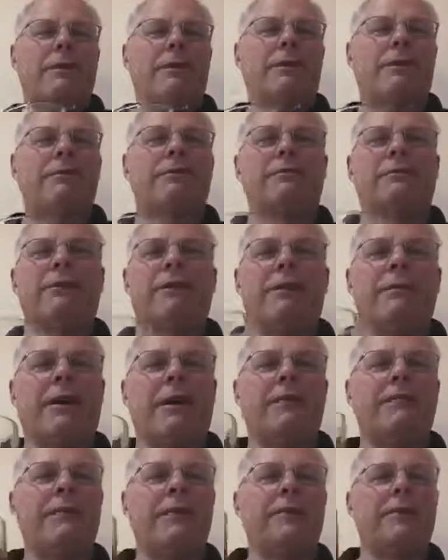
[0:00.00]
the door in a
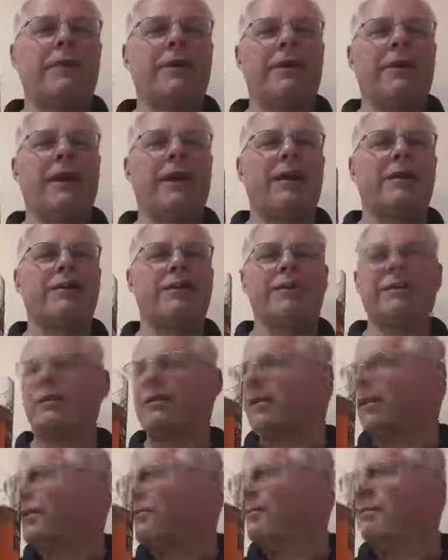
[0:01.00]
moment, but yes, she's
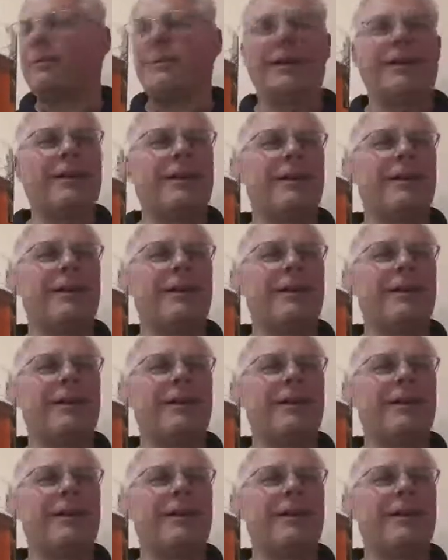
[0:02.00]
being